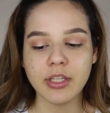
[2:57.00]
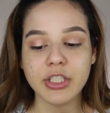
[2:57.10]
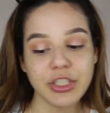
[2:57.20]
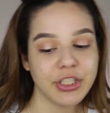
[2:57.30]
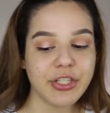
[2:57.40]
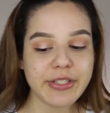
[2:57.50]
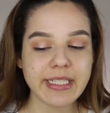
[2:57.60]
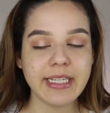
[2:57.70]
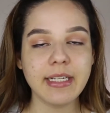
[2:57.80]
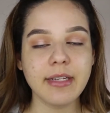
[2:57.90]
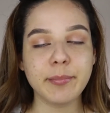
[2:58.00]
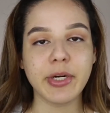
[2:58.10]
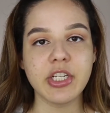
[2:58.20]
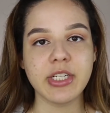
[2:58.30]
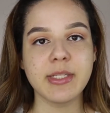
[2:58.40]
good using
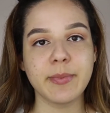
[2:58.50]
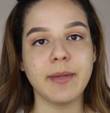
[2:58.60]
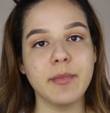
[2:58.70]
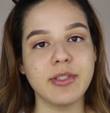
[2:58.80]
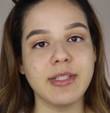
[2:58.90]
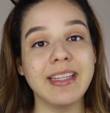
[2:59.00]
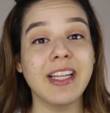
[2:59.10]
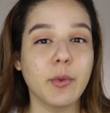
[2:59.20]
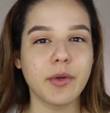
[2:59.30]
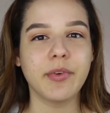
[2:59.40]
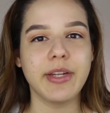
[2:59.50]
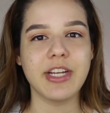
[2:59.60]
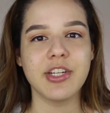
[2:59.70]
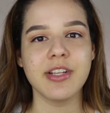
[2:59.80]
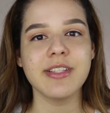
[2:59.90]
brushes when I'm using liquid
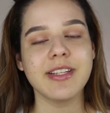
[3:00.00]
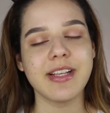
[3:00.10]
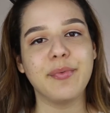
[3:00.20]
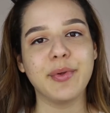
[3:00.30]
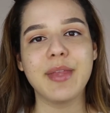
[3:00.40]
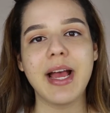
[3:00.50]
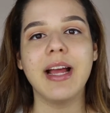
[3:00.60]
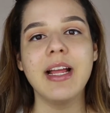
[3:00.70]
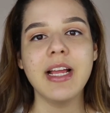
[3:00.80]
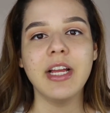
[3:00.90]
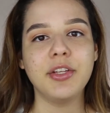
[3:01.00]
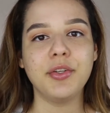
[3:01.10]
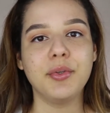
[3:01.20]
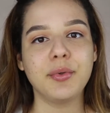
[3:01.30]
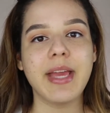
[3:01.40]
foundations, because I feel that
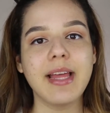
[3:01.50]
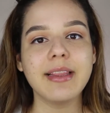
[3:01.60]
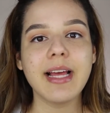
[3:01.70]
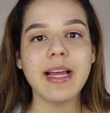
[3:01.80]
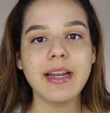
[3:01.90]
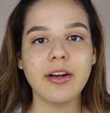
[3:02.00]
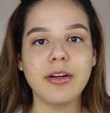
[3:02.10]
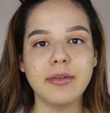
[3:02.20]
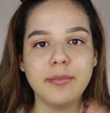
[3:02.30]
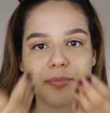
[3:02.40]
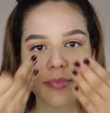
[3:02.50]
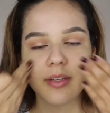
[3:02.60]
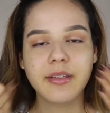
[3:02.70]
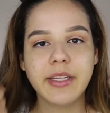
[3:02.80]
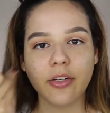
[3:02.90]
you get that
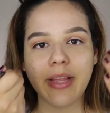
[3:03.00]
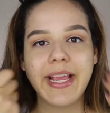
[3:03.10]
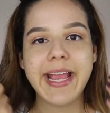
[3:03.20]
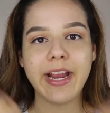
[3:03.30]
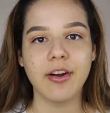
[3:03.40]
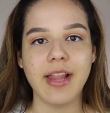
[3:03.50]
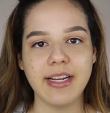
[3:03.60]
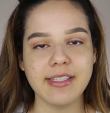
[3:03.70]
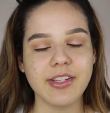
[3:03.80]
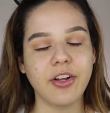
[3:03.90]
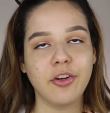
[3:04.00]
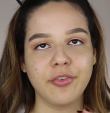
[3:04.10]
little like hairlines all